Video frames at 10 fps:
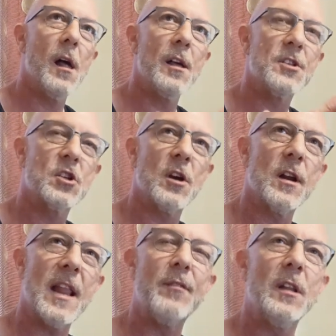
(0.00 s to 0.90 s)
a
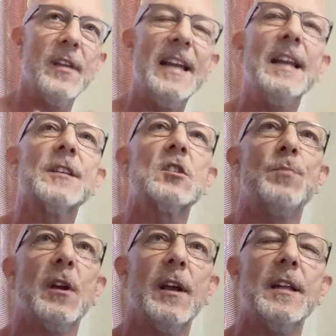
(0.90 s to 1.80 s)
certain level of
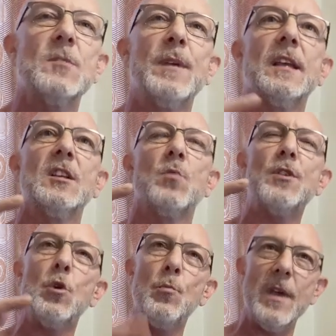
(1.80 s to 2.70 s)
inexperience because
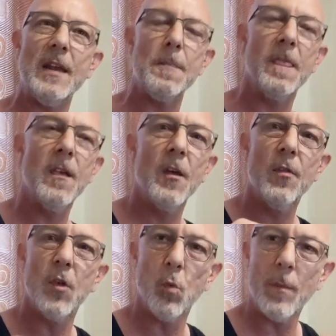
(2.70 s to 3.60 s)
when you meet
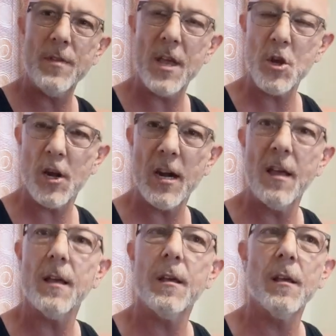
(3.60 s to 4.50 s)
the woman that you're going
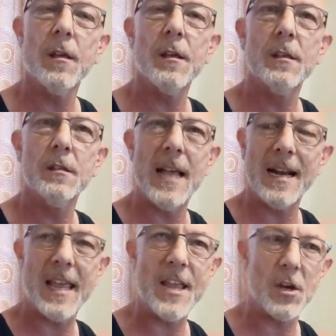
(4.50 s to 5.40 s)
to
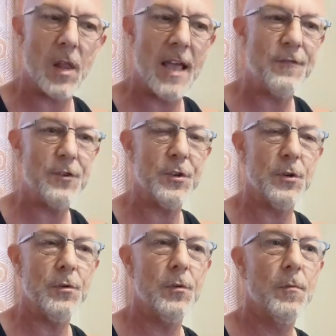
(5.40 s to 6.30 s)
dedicate your life
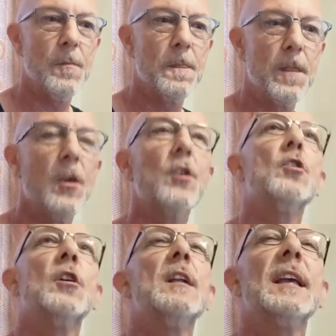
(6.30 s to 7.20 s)
to,
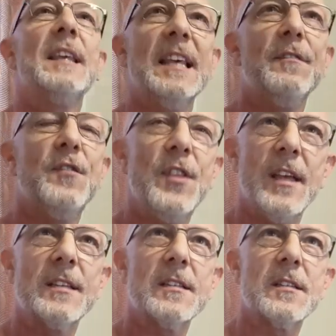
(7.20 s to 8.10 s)
you're going to give
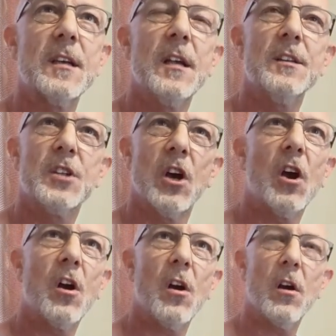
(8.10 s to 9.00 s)
this to
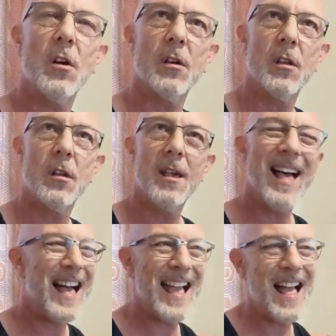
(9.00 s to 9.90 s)
her.
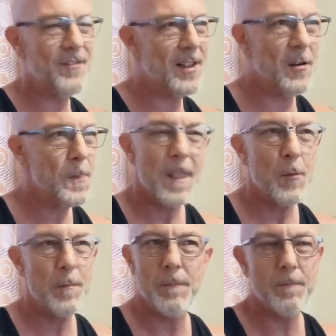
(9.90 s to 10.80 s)
I haven't
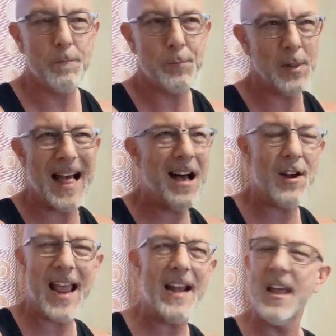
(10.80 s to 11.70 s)

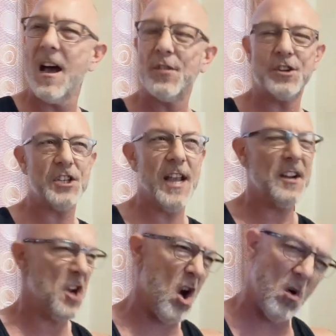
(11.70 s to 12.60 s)
plowed any other
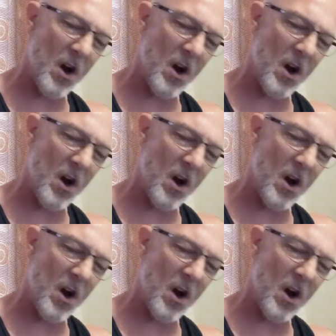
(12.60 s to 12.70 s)
chick. No